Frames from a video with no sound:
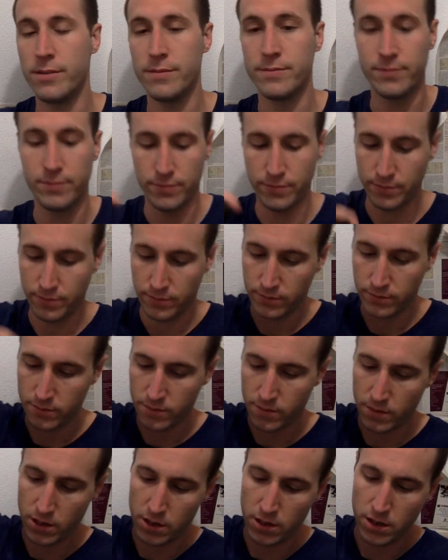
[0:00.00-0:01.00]

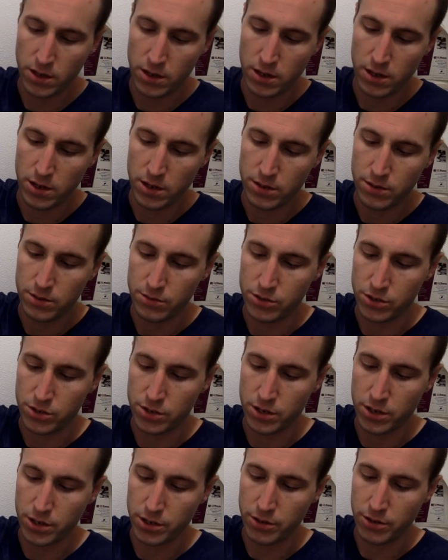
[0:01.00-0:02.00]
I'm just
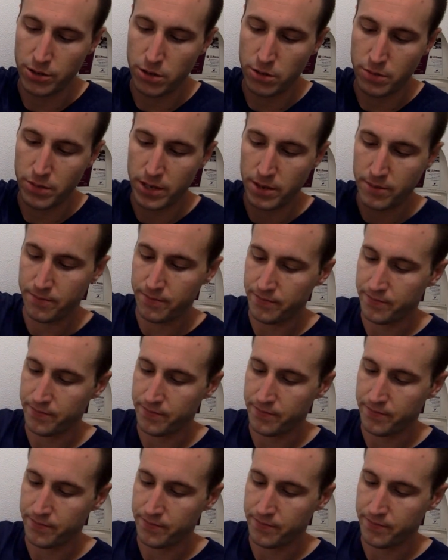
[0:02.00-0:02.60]
going to do a little bit.